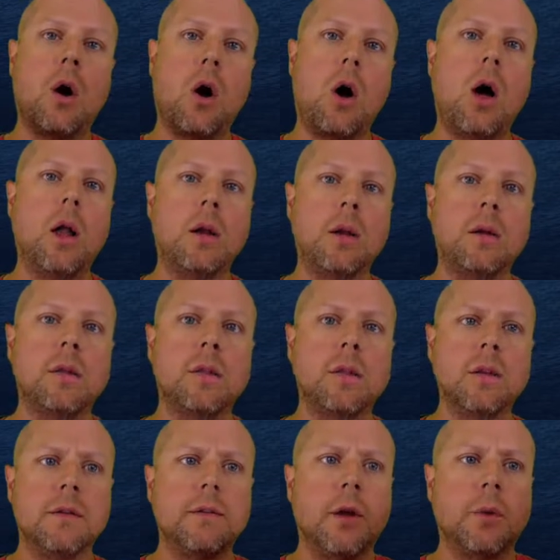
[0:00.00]
on the
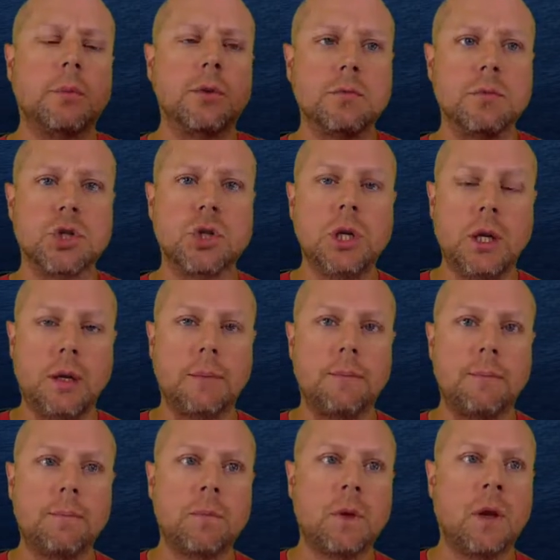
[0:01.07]
developer's machine.
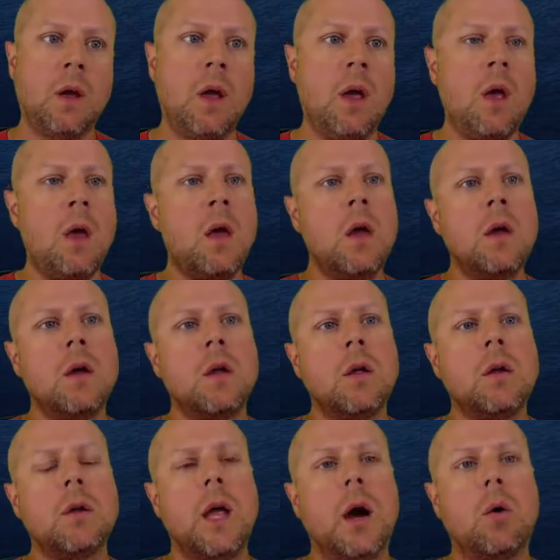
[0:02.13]

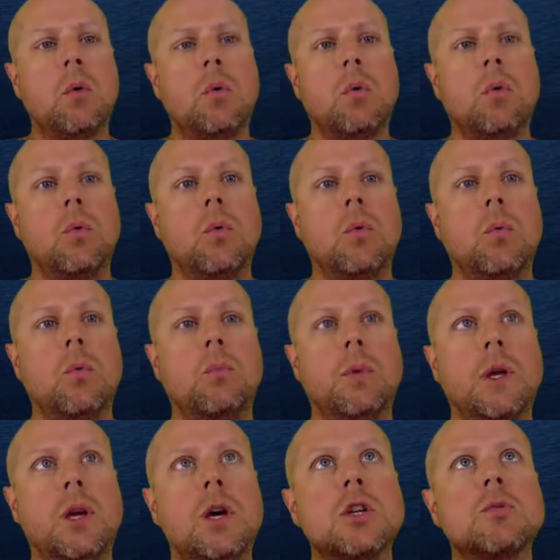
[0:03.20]
Now,
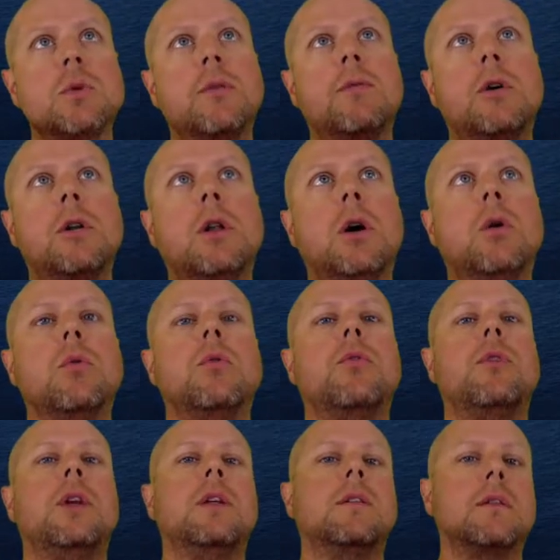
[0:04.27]
because we have
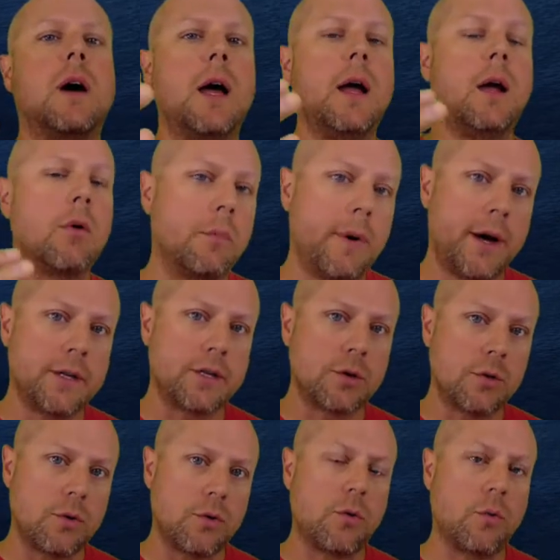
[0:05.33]
cloned the entire
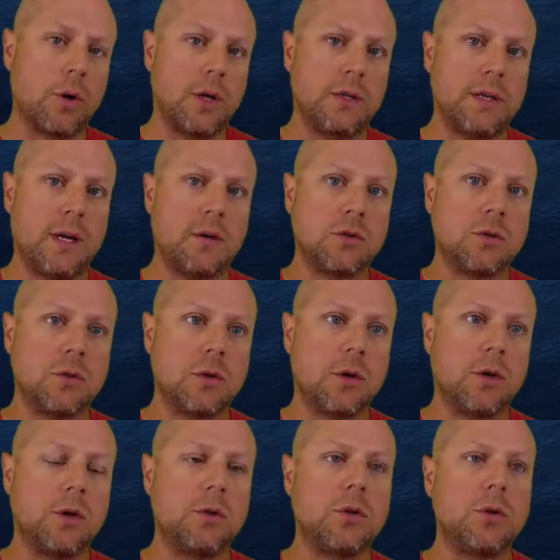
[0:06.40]
repository down to
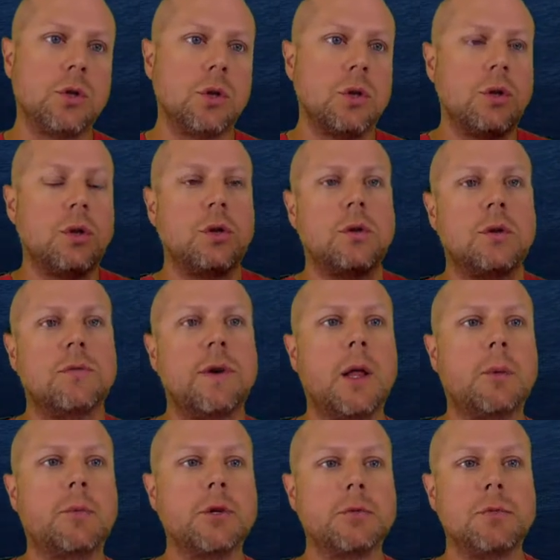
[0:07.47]
the
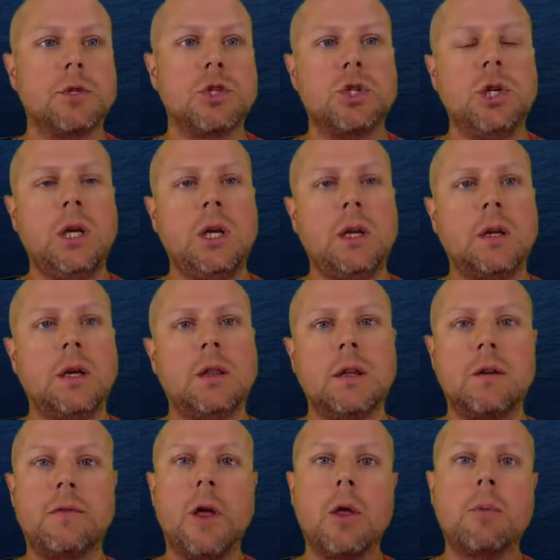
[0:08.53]
developer's machine,
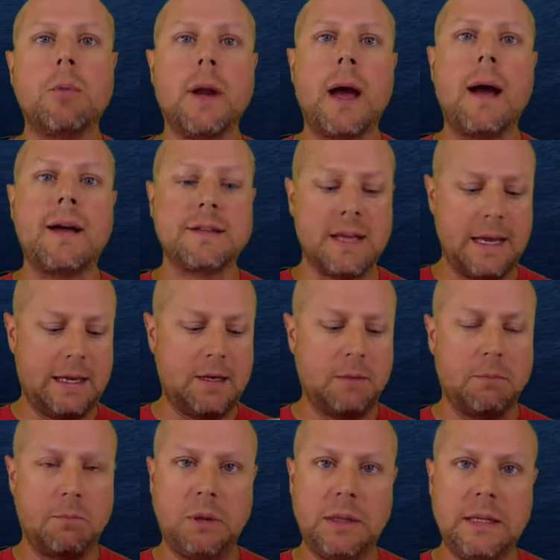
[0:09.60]
the developer now has a
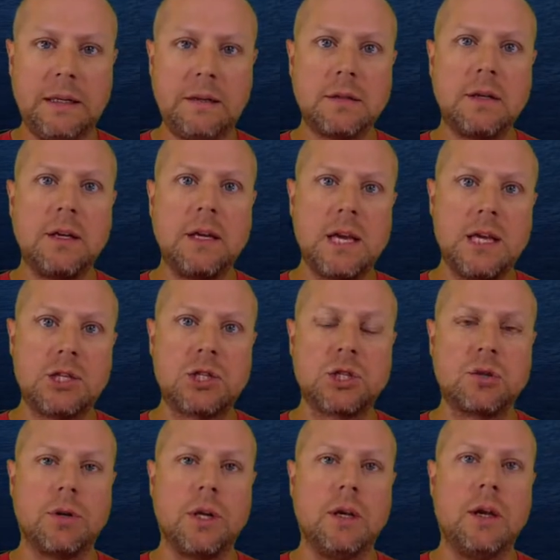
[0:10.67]
complete
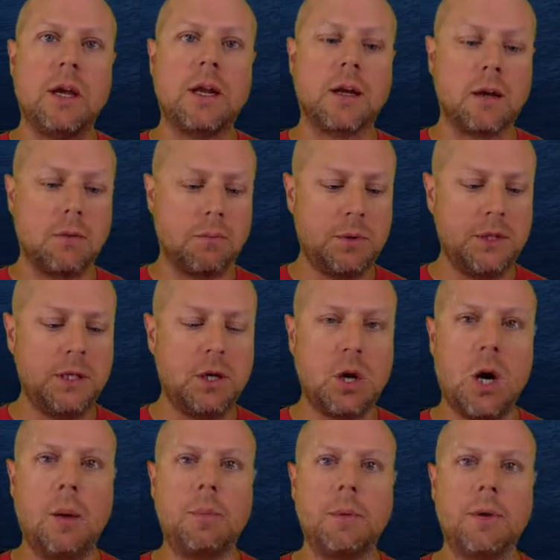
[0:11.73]
history and a complete
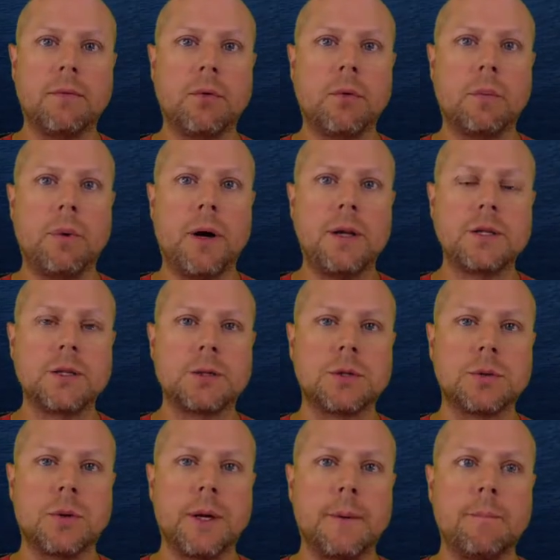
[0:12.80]
copy of the
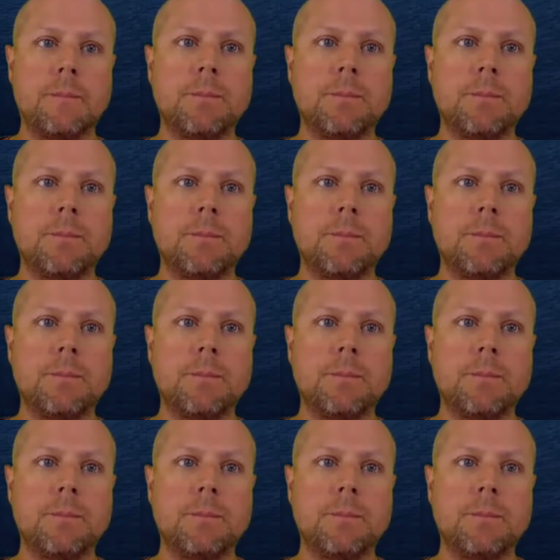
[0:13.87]
repository.